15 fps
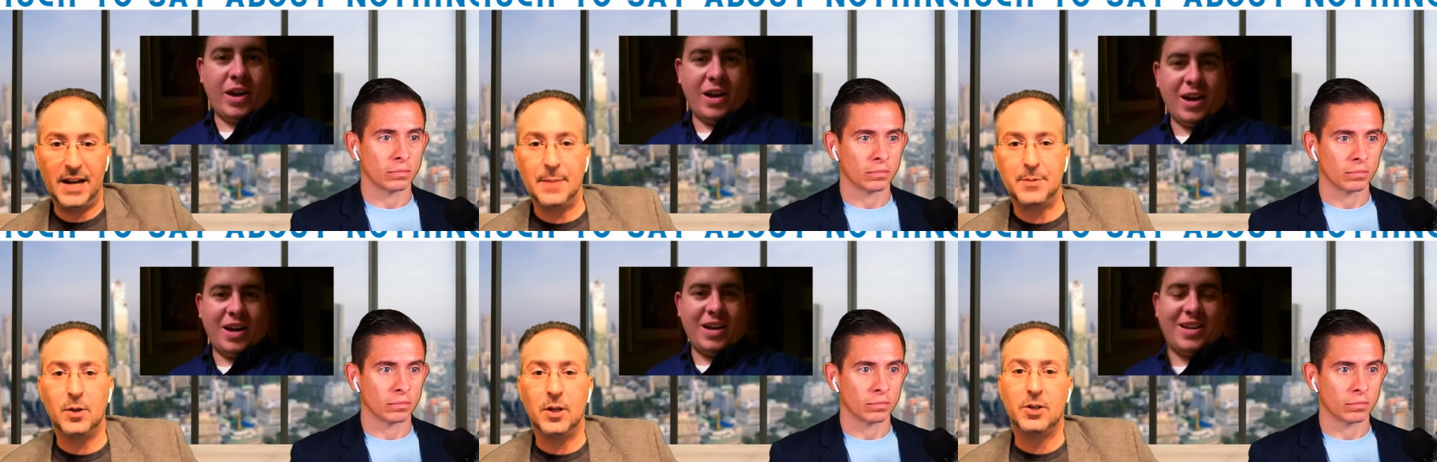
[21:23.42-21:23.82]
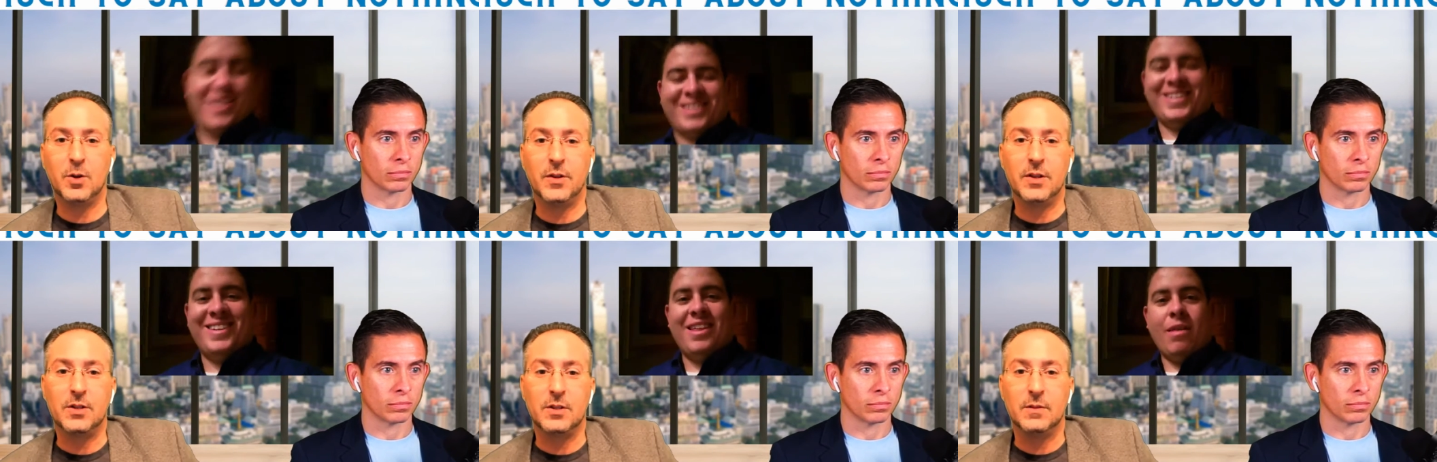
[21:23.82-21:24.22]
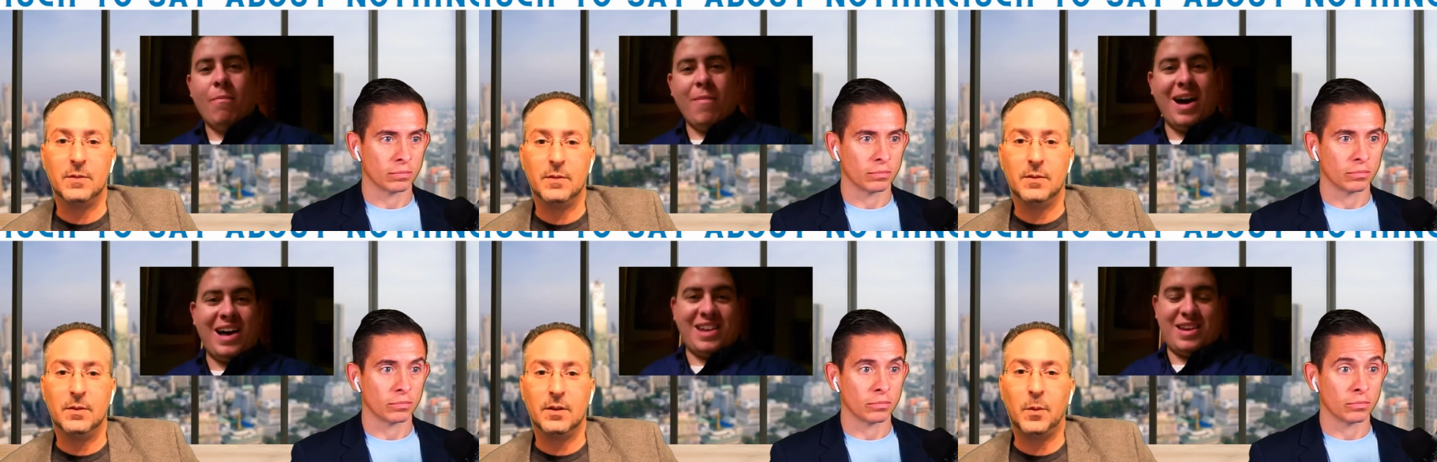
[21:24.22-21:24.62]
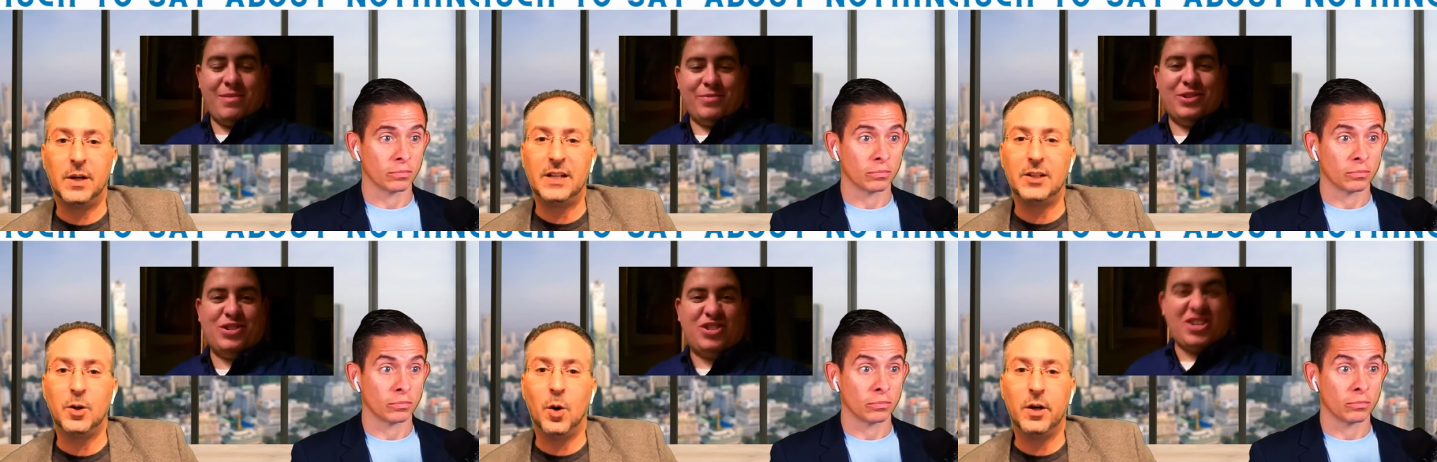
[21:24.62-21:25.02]
Speaker 1: man, absolutely. I saw this.
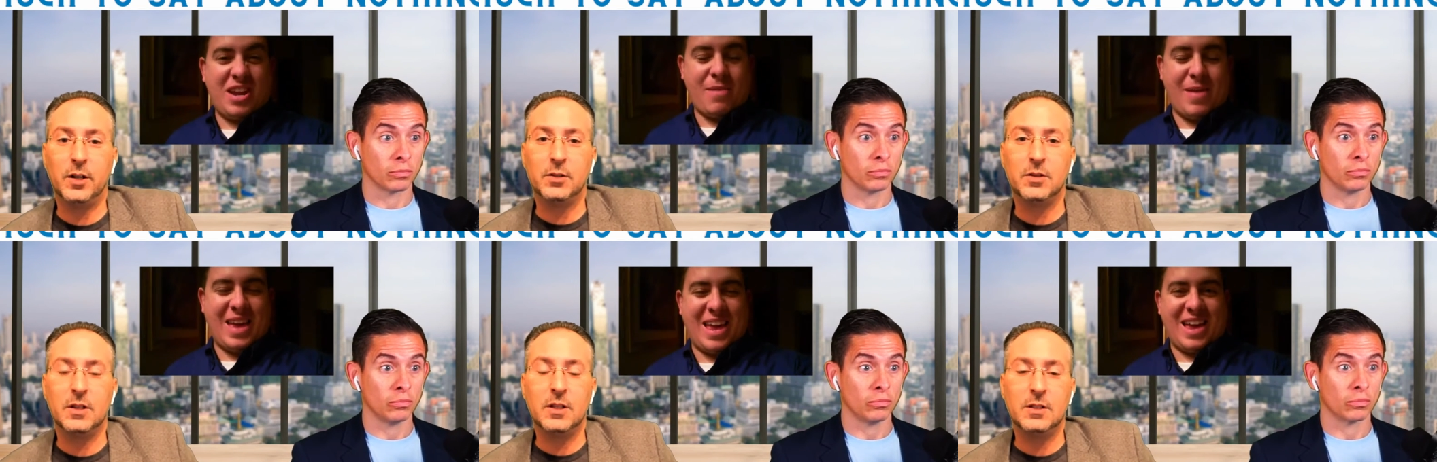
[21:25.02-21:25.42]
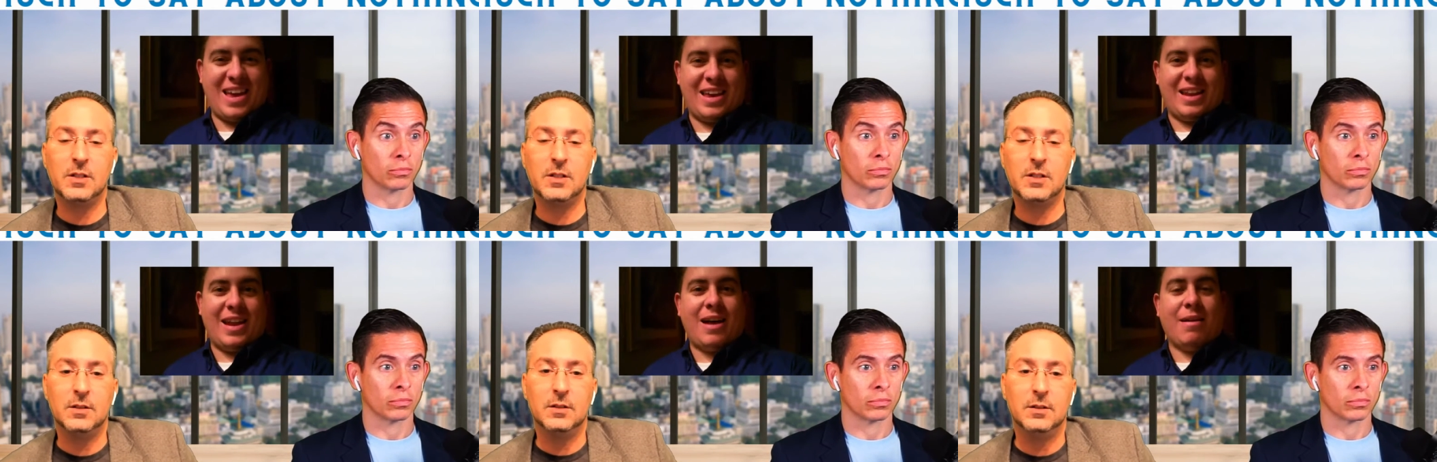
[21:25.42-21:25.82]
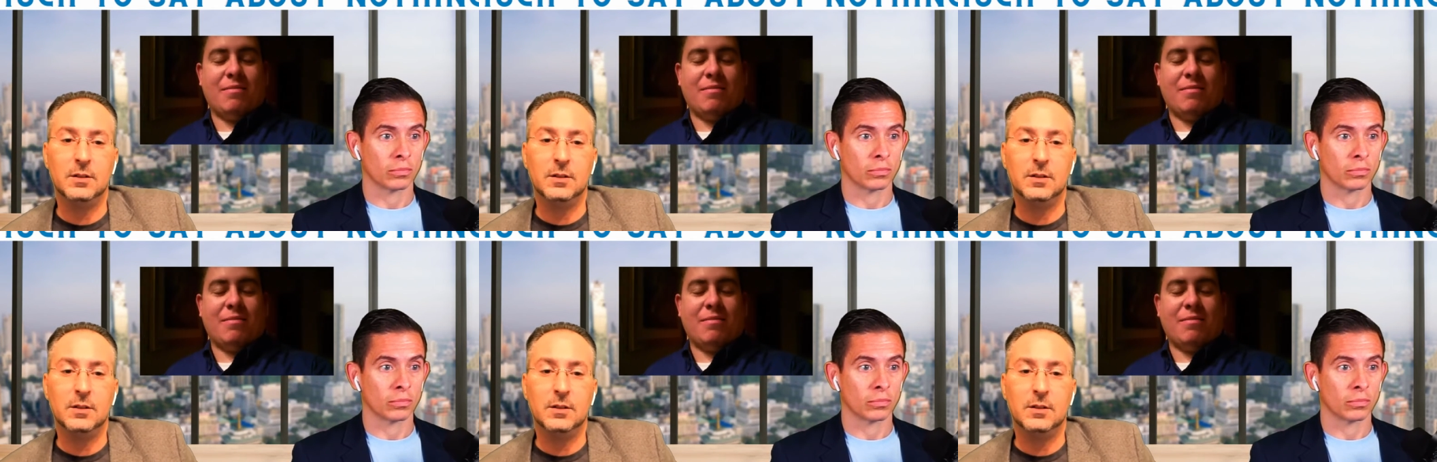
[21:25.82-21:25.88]
Can we get the audio to this?